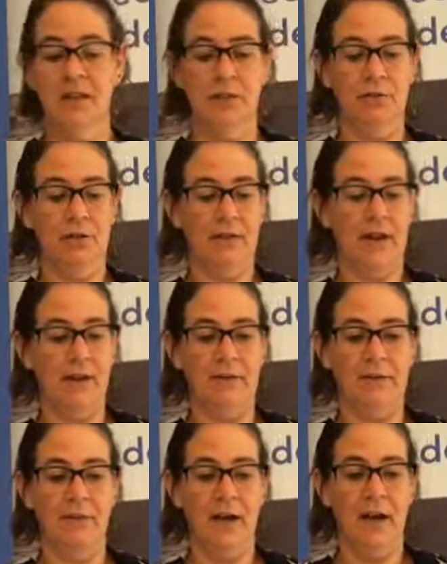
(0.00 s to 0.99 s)
You could
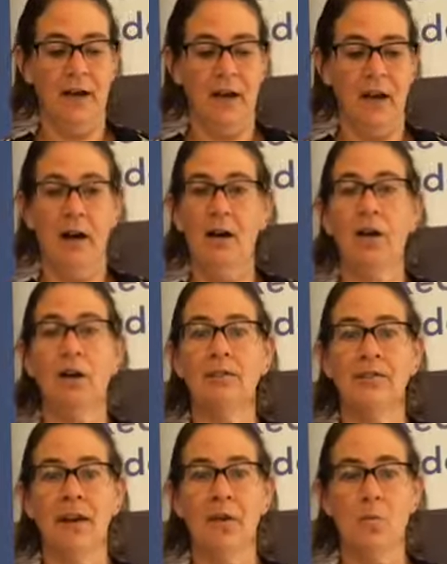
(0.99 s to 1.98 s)
have all
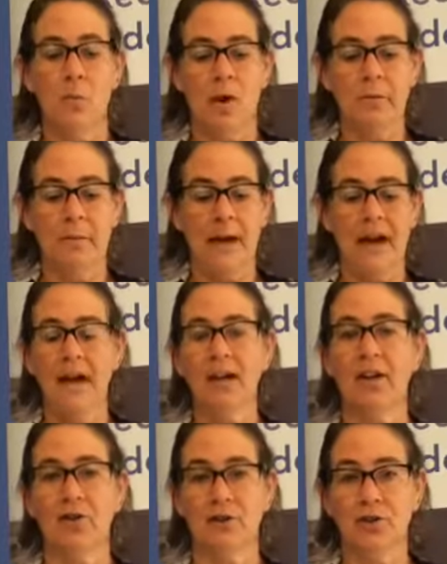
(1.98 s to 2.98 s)
of that in one
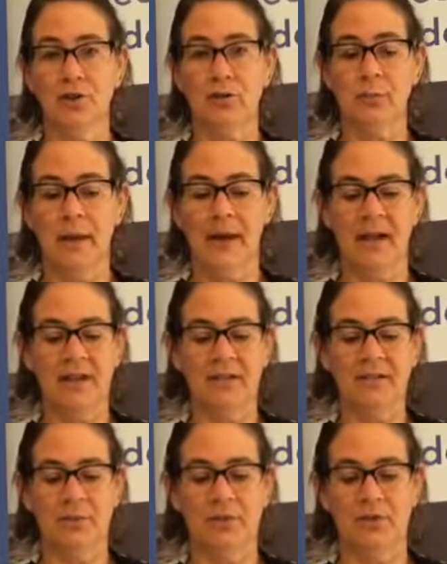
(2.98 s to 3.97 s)
bag or two
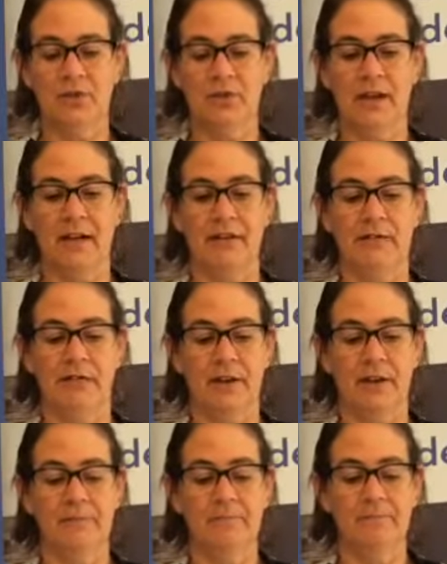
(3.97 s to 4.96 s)
bags, which is kind of
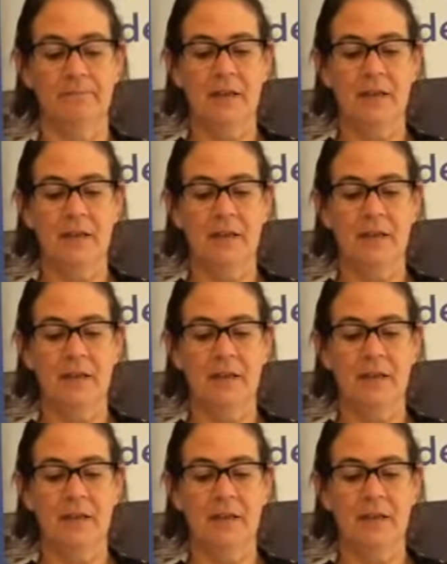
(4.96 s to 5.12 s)
fun.